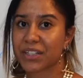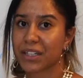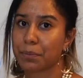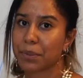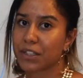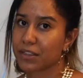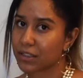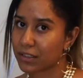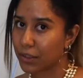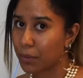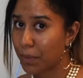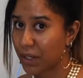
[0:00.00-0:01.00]
keep it in this
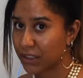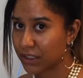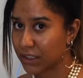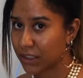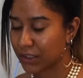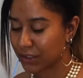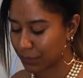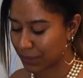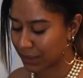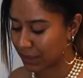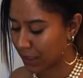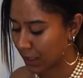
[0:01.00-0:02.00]
little box here so
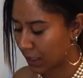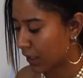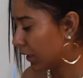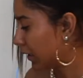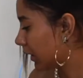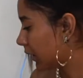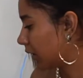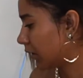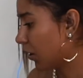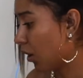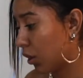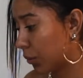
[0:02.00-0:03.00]
it's
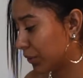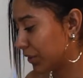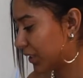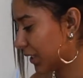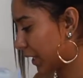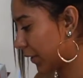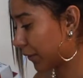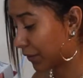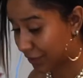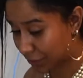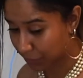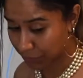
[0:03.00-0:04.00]
always together and
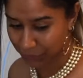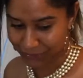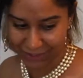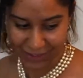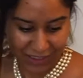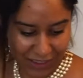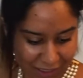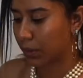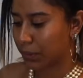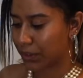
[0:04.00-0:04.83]
I don't lose it. We